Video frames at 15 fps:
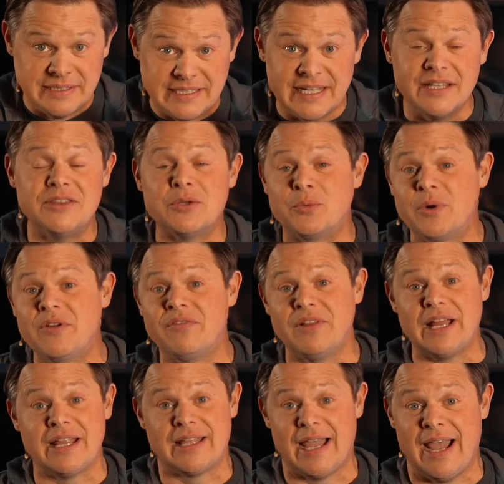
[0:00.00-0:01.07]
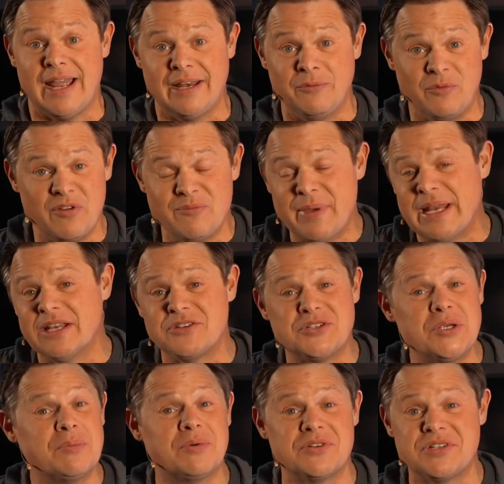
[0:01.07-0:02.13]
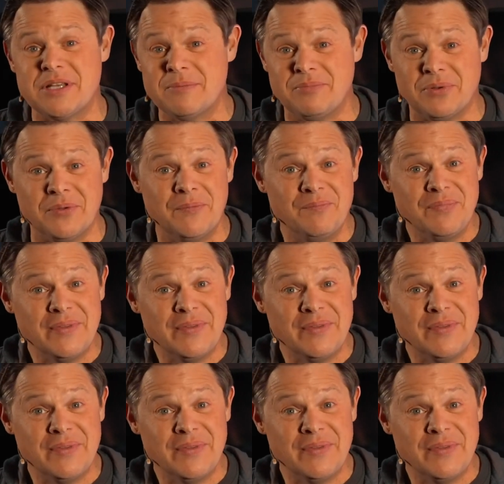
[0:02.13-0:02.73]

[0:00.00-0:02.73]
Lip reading: Get the Reflect Guide, and we've made it super simple.